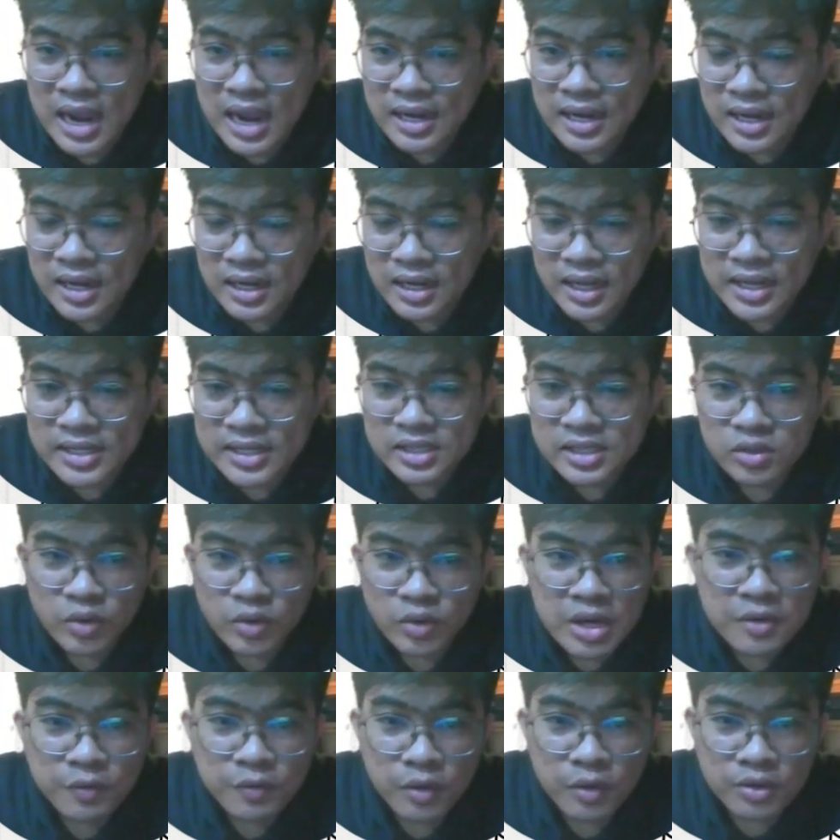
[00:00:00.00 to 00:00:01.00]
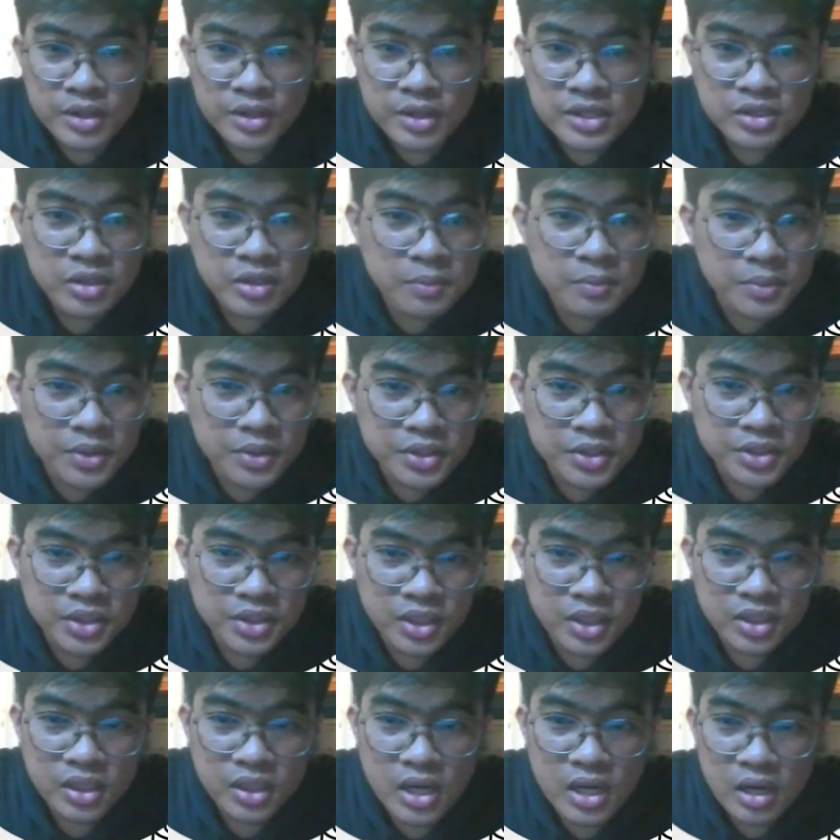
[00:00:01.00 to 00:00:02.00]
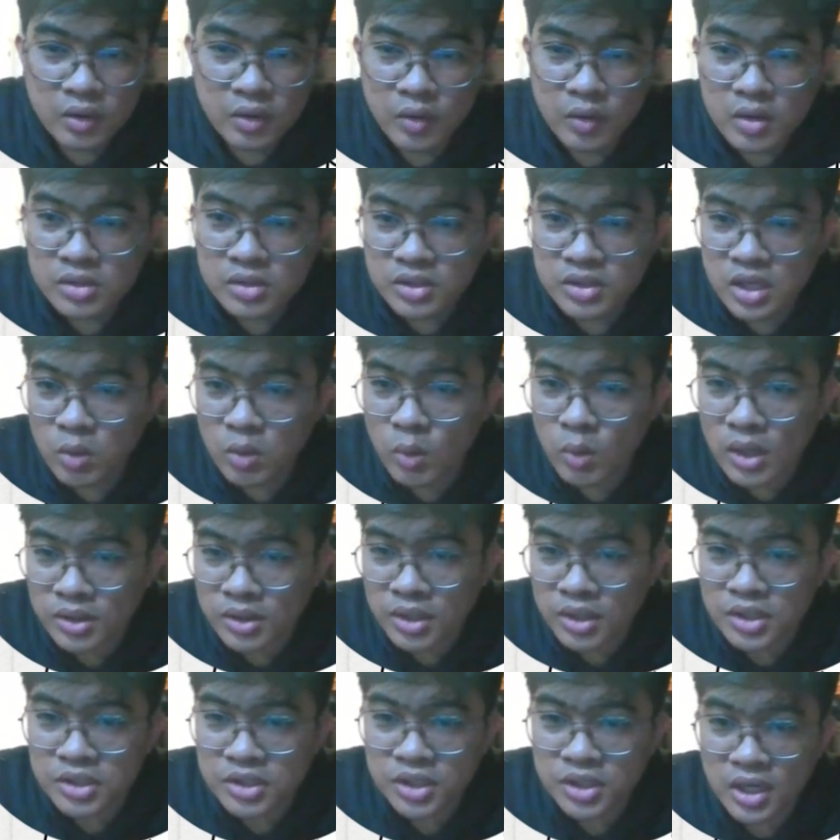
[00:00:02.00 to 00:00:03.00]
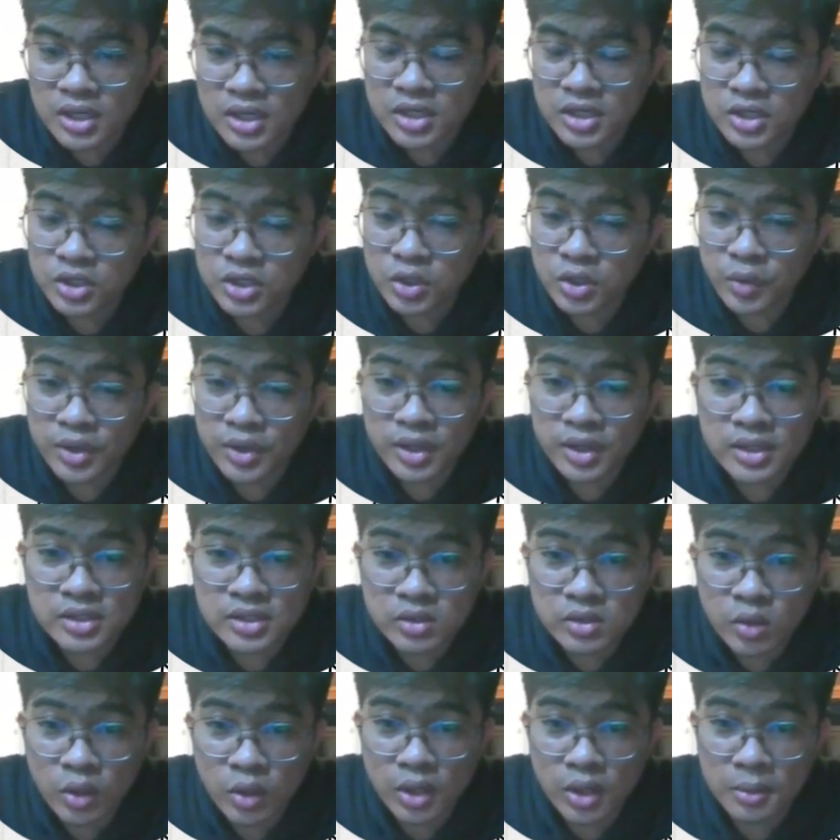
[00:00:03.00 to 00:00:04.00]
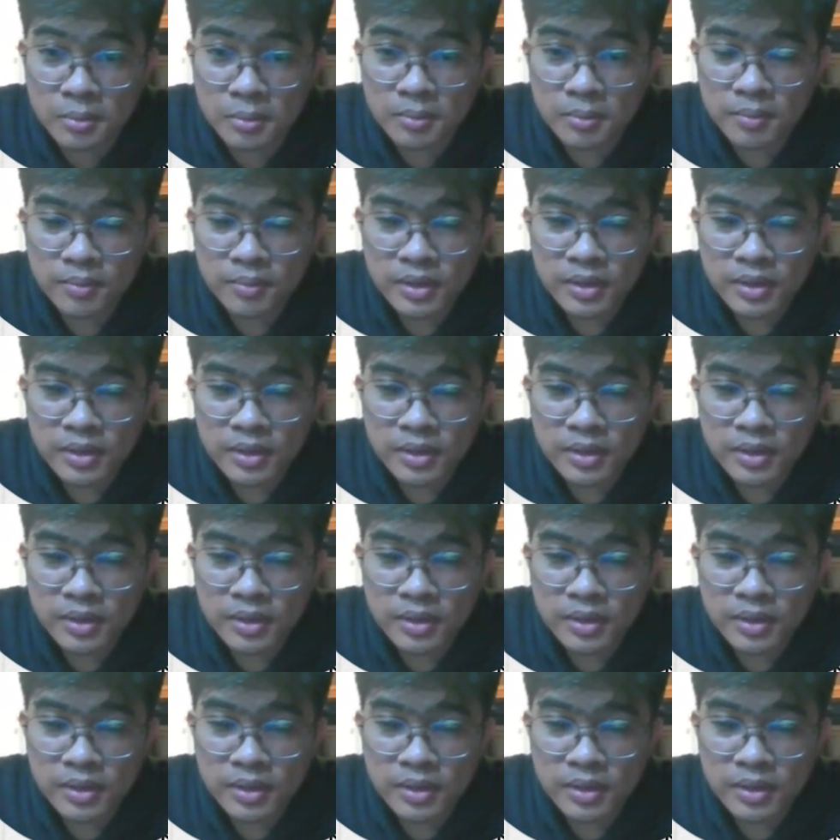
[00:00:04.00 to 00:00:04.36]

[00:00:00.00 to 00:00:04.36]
analyze rainfall distribution across a watershed during a storm,